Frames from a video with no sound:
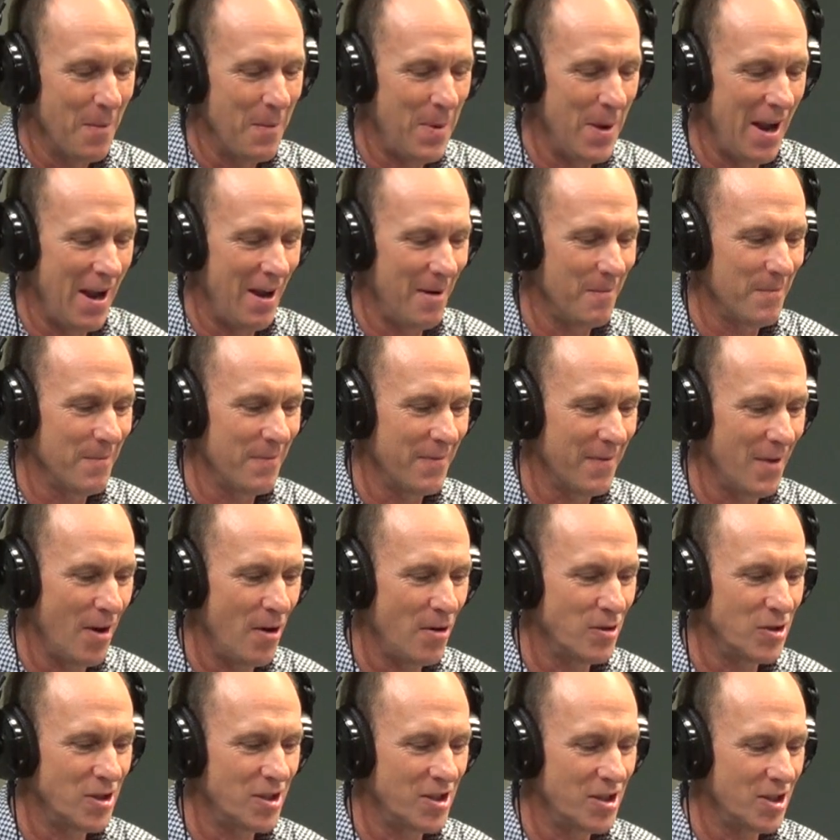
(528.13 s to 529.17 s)
But I
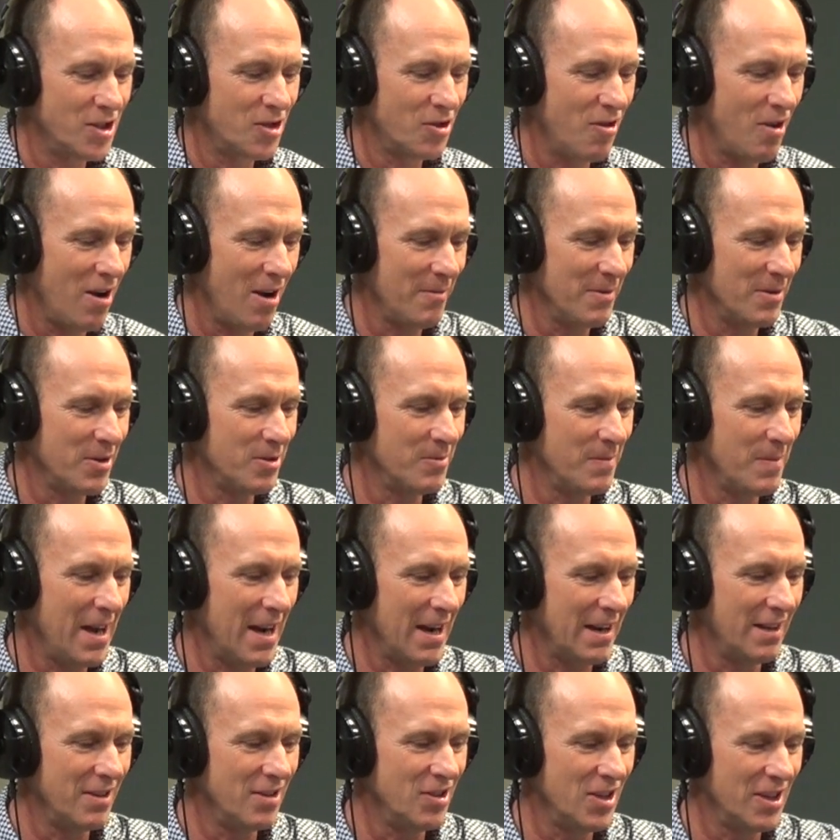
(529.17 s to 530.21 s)
was just describing to
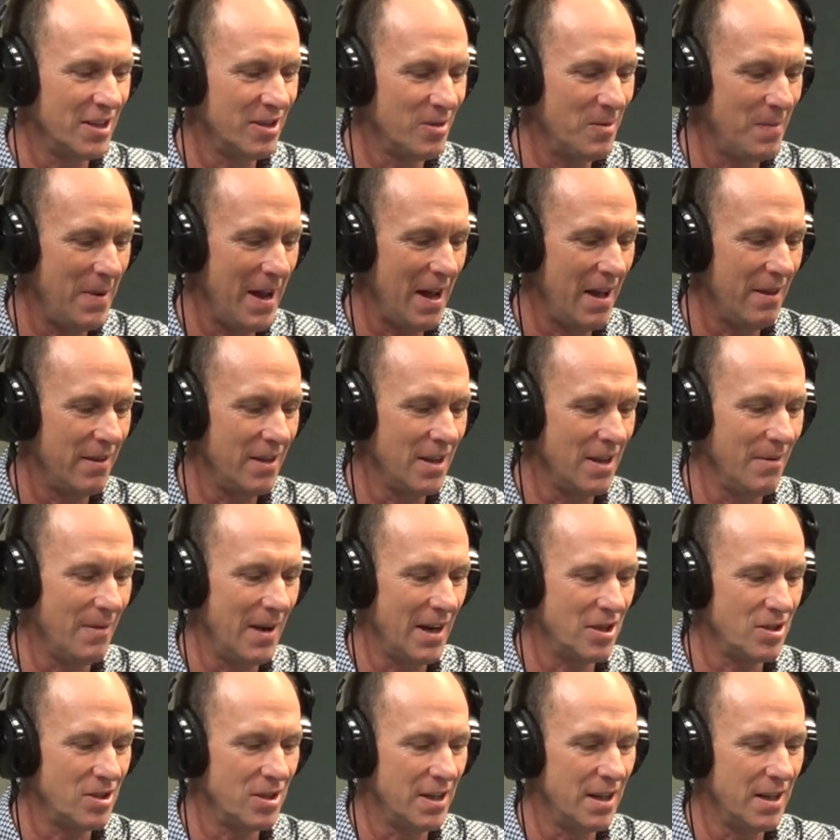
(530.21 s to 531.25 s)
Mark and Jess about that you
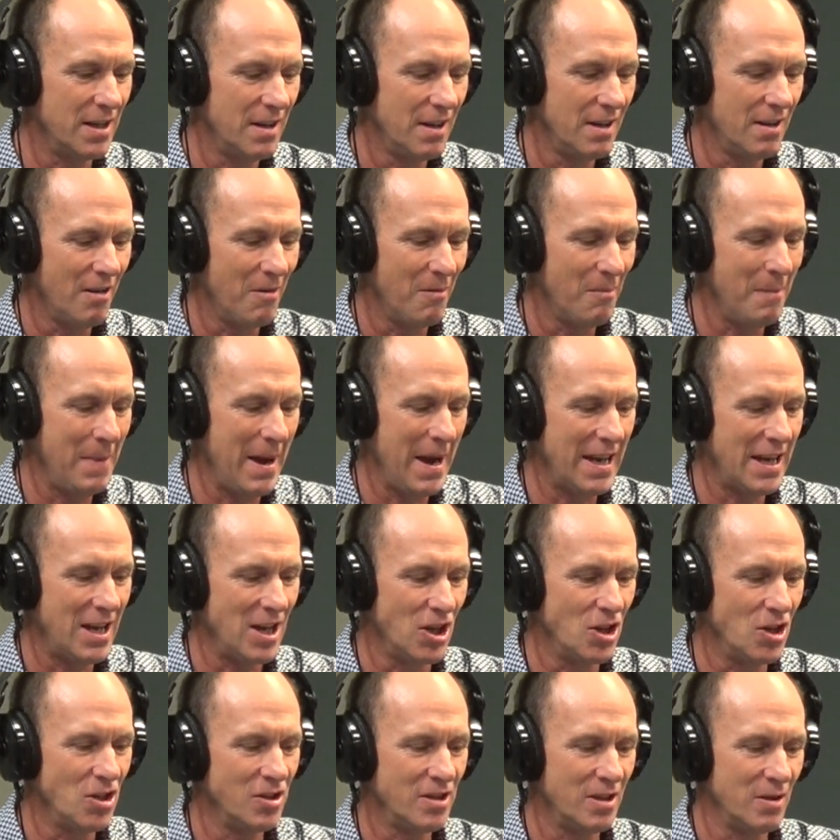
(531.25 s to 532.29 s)
actually make it
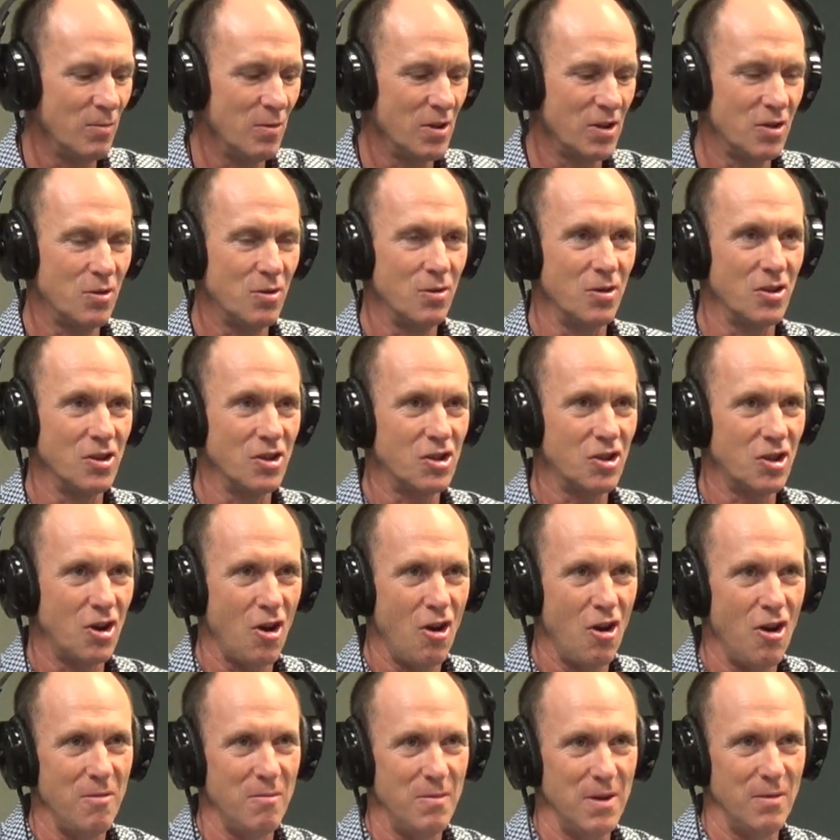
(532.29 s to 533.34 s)
using what's called a
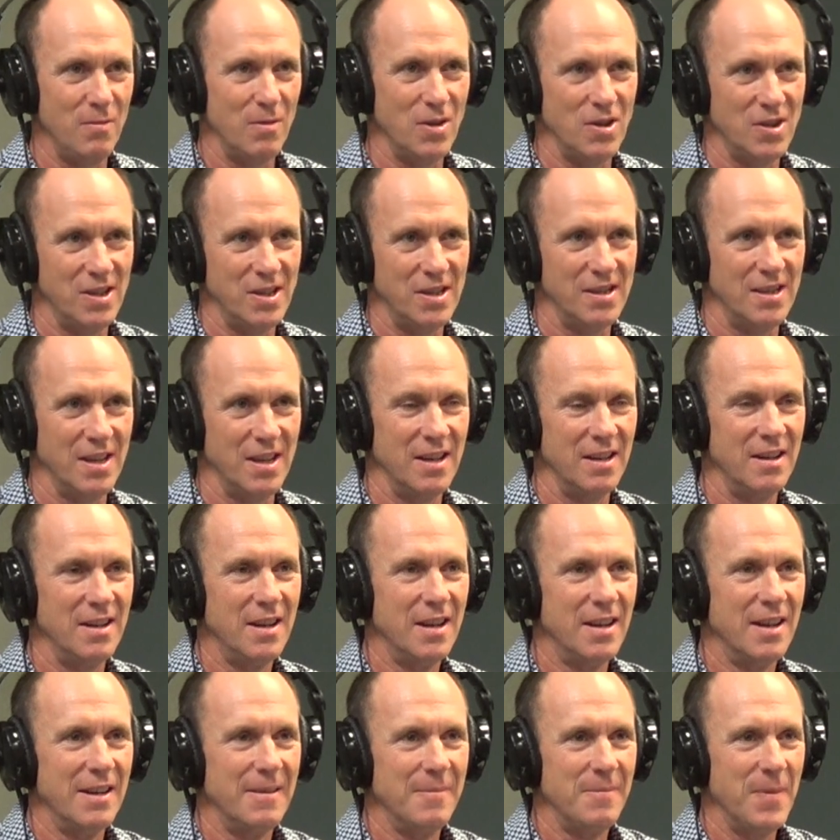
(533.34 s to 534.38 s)
SCOBY, which is
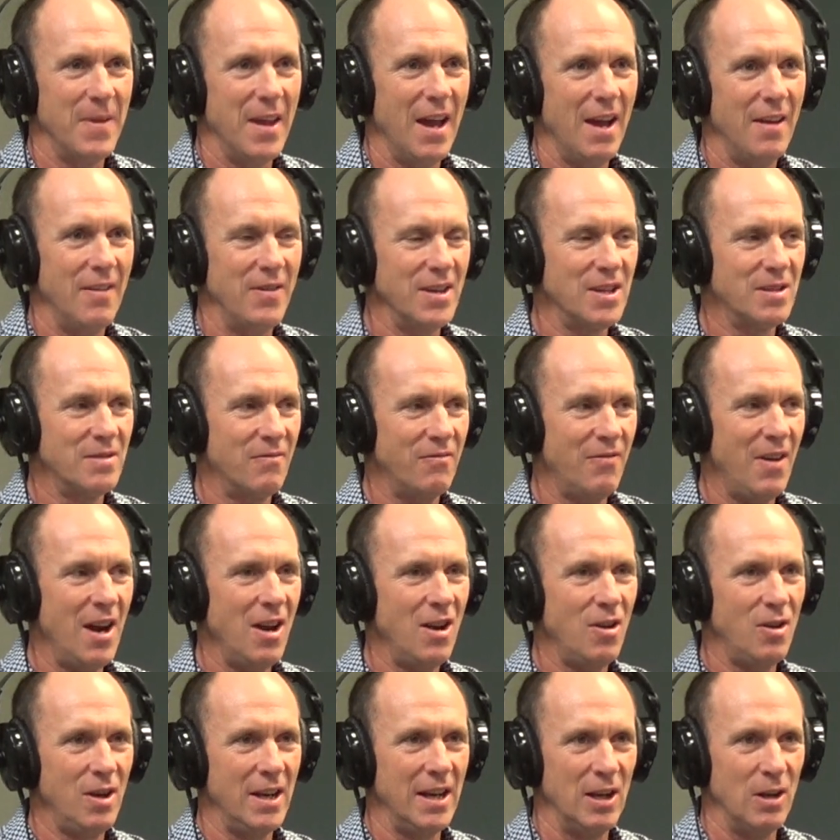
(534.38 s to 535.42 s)
this
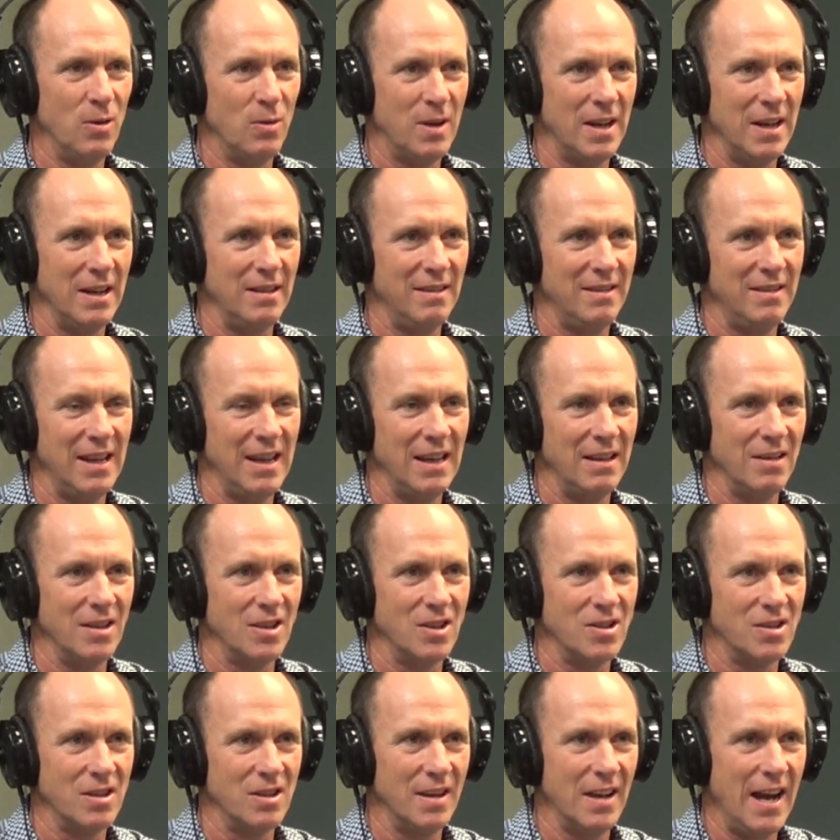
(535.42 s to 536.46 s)
fungally looking thing
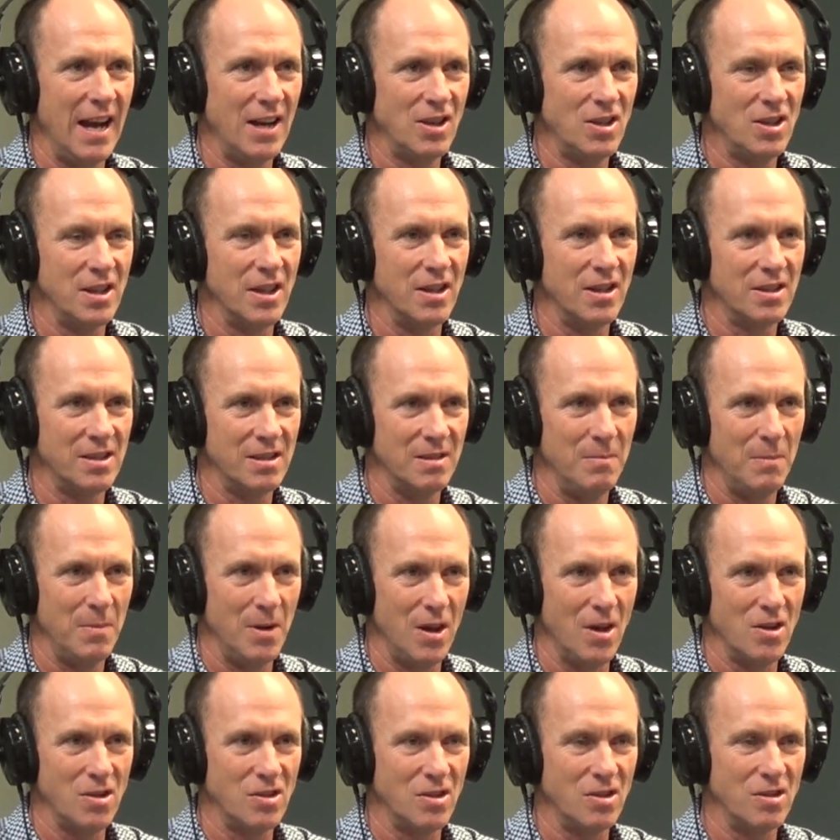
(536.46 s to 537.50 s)
that's actually a
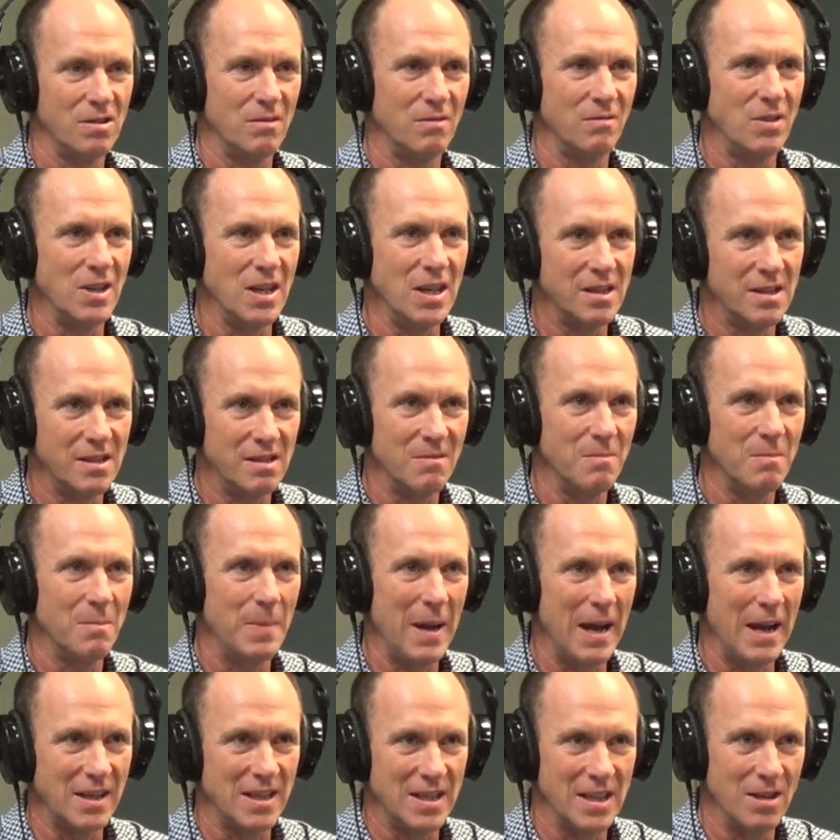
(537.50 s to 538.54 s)
symbiosis of yeast and
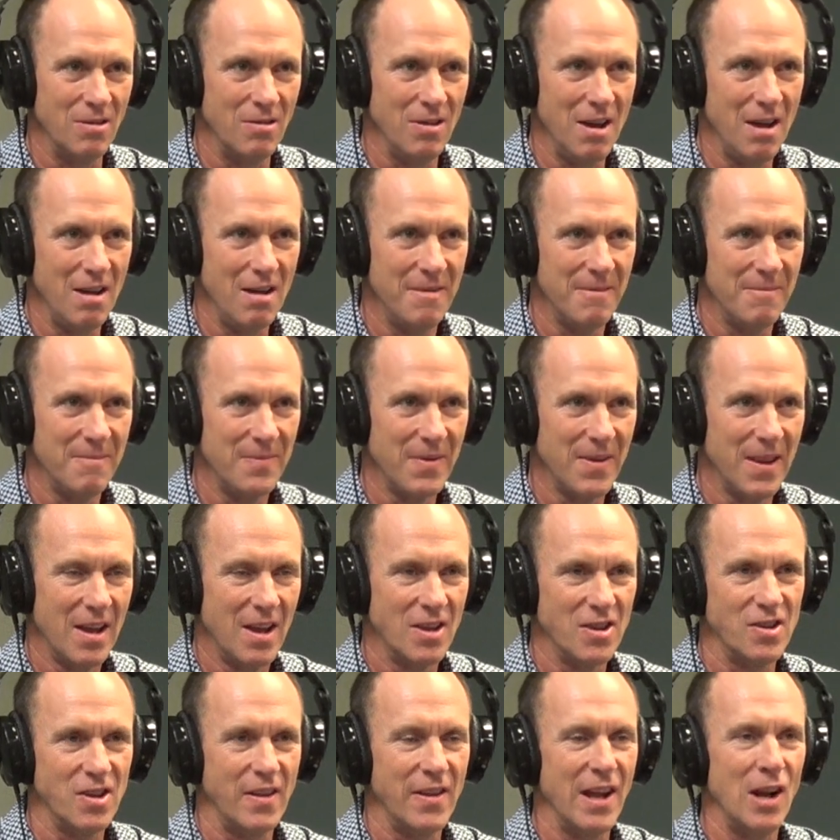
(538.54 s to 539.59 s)
bacteria.
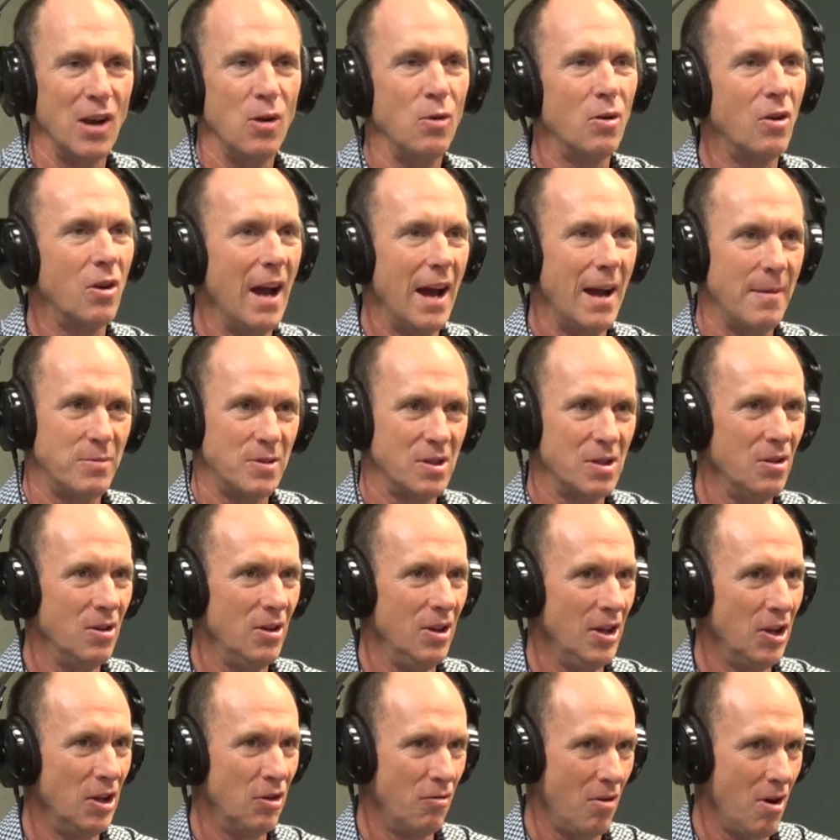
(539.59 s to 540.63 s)
So they look
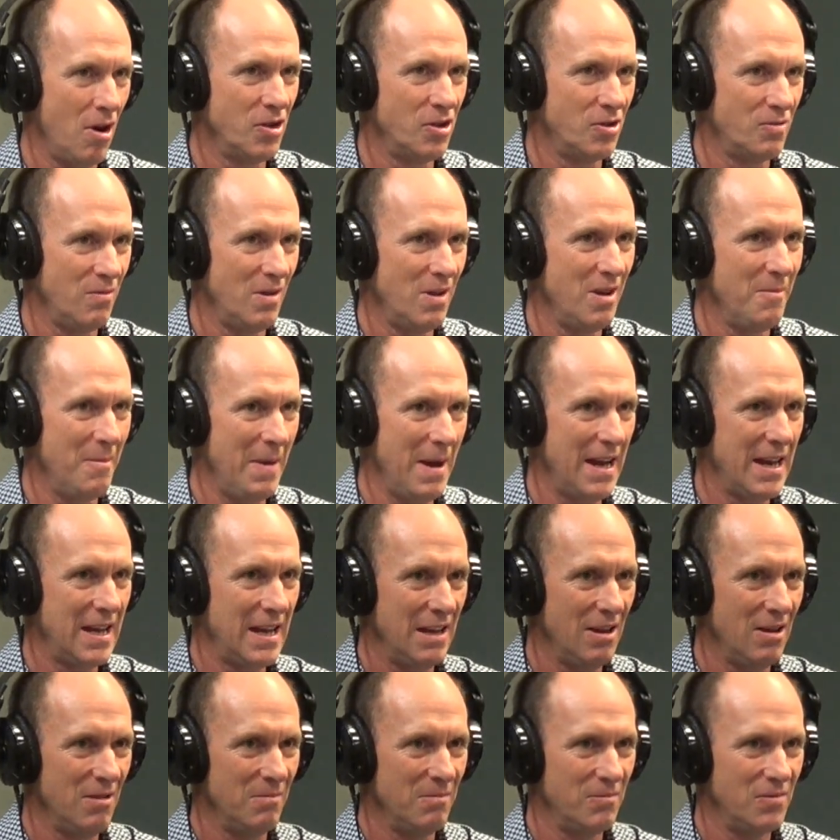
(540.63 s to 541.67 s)
absolutely gross when you're
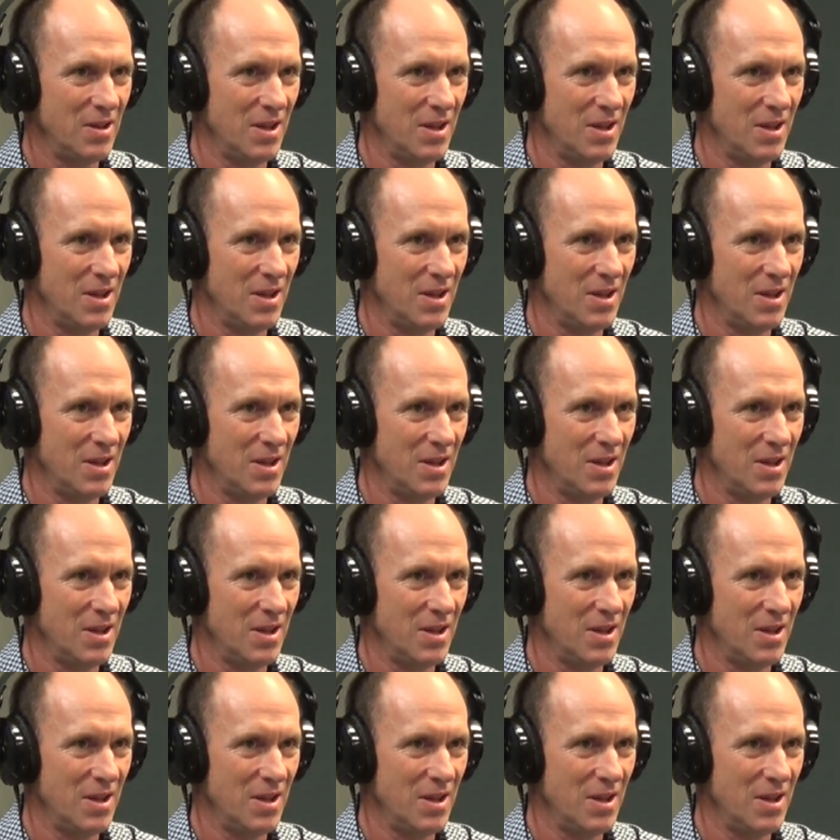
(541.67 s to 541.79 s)
making them.